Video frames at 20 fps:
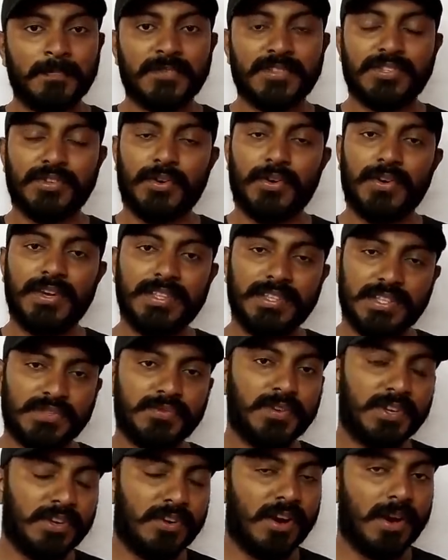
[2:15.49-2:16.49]
So in this
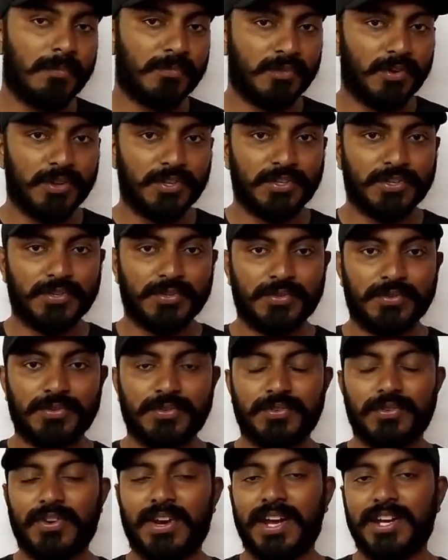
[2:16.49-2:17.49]
video, I'm going to
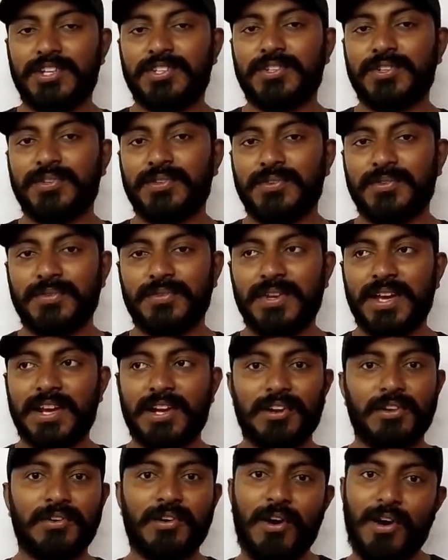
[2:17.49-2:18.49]
try to
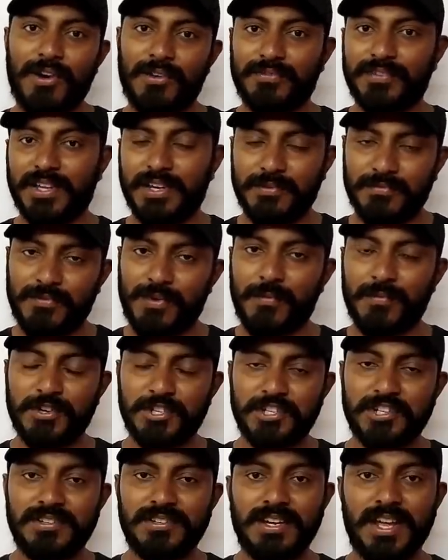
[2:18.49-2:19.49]
include all of that
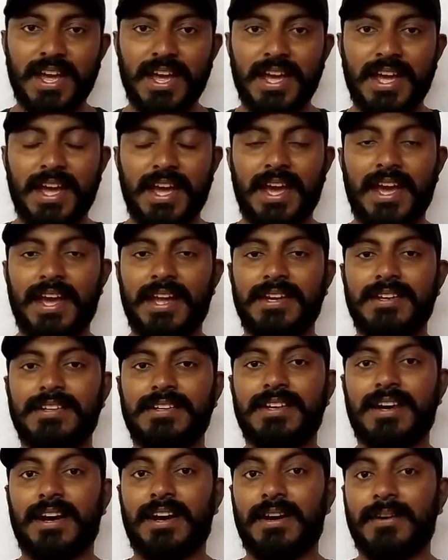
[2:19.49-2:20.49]
information
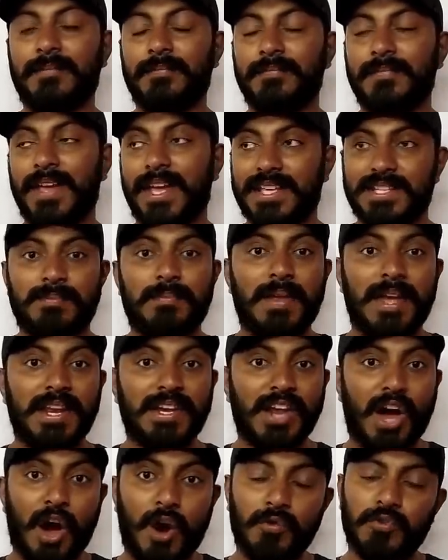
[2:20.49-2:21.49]
and explain
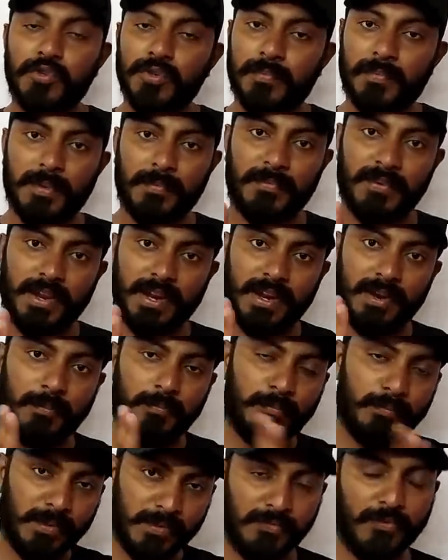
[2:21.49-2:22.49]
how to
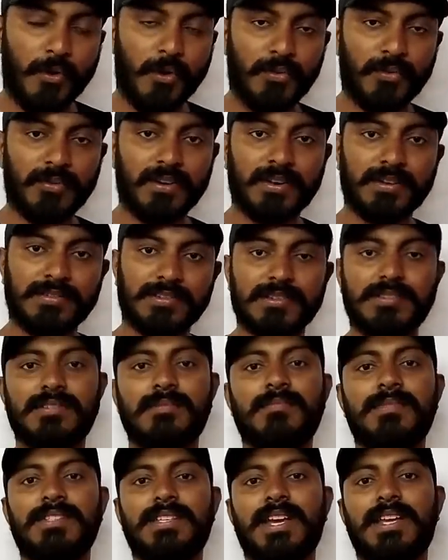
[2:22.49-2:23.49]
prepare before
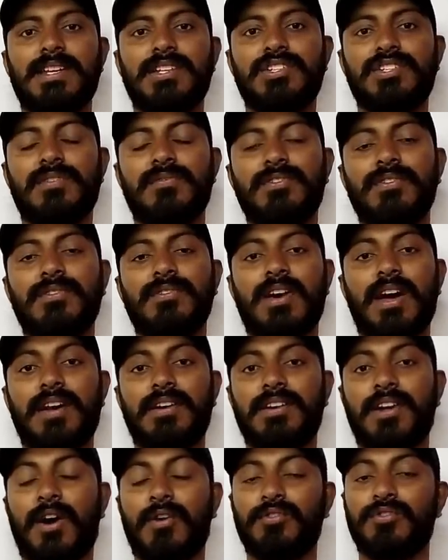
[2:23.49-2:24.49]
system design interview
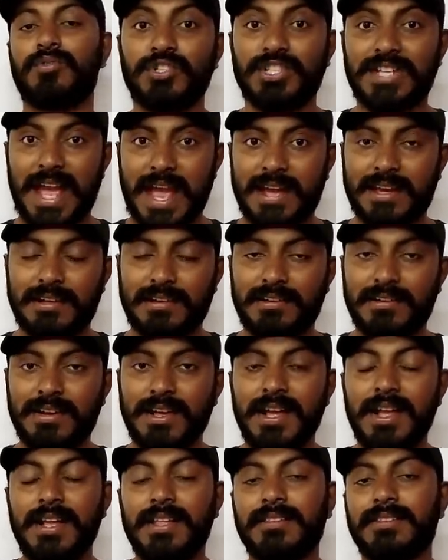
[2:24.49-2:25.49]
and how to tackle
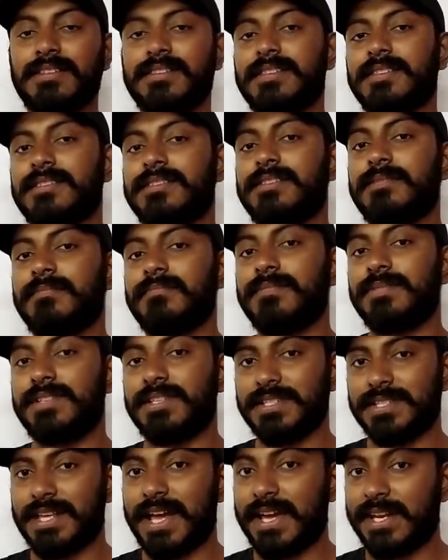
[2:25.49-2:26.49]
the system
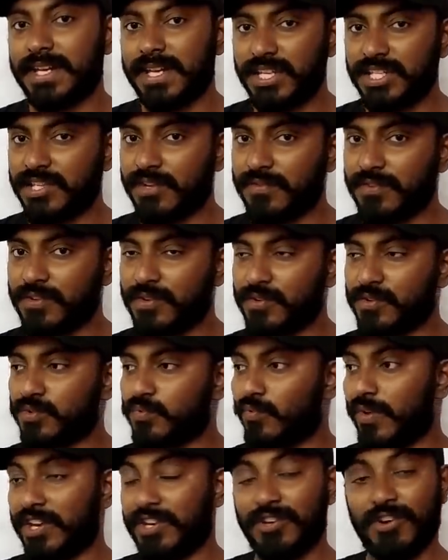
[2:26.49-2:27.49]
design interviews
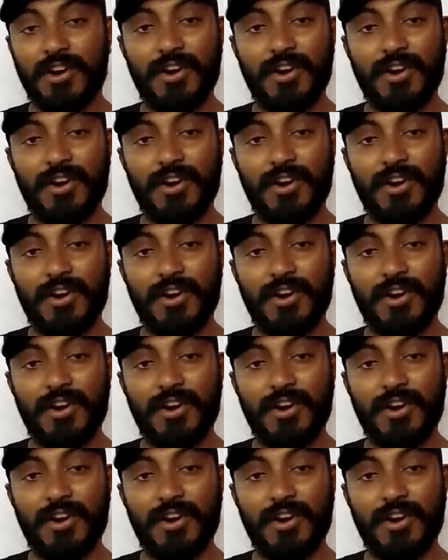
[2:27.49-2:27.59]
when you